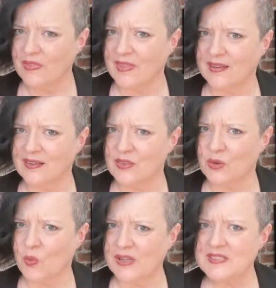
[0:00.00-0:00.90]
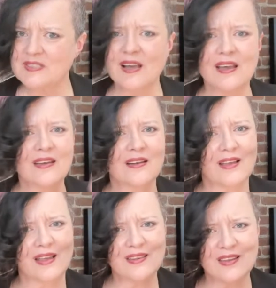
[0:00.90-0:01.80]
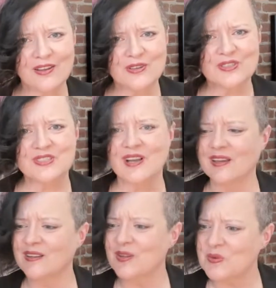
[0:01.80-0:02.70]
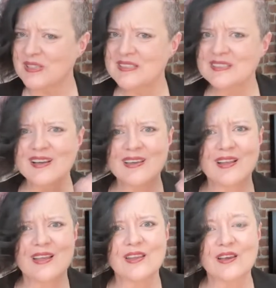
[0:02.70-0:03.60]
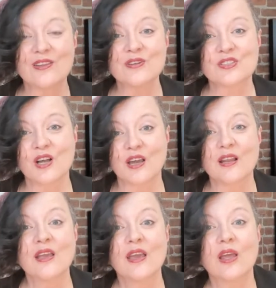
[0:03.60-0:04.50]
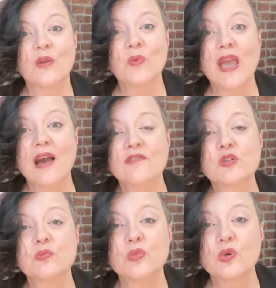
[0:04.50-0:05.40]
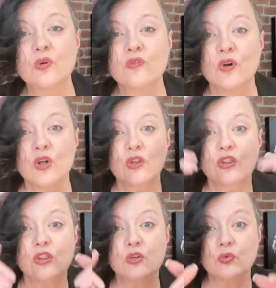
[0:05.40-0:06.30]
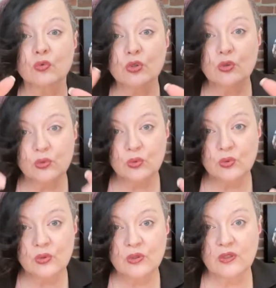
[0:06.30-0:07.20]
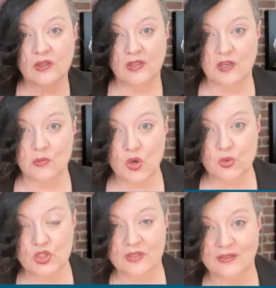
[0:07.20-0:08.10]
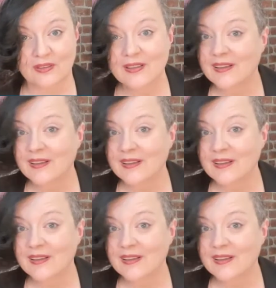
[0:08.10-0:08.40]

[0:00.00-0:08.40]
the one side and the other side, the one side and the other side, and we have to move through the emotion,